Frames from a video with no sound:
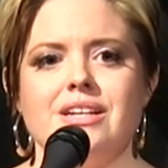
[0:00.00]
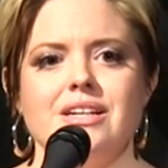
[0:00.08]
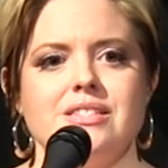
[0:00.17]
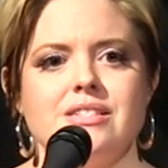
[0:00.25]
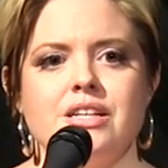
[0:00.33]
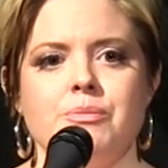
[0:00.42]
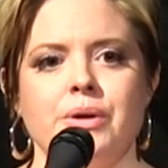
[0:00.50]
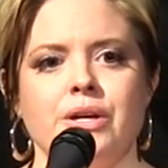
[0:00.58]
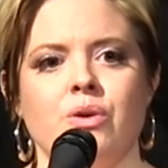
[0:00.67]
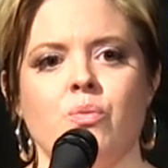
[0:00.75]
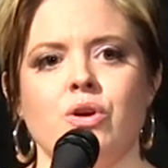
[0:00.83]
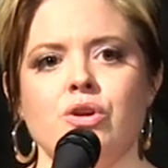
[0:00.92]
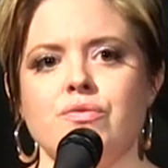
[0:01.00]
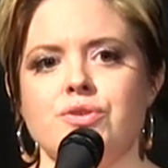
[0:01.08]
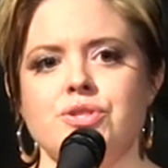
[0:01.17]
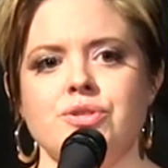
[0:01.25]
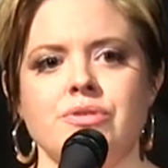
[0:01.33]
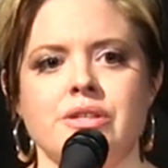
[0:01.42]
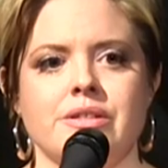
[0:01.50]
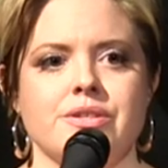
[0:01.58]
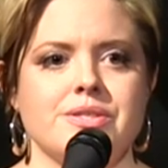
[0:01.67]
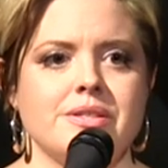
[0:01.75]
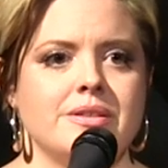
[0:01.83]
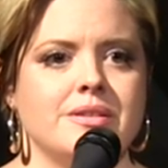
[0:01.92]
kissed anybody in well over two
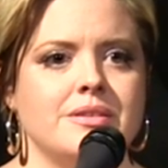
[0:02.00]
years.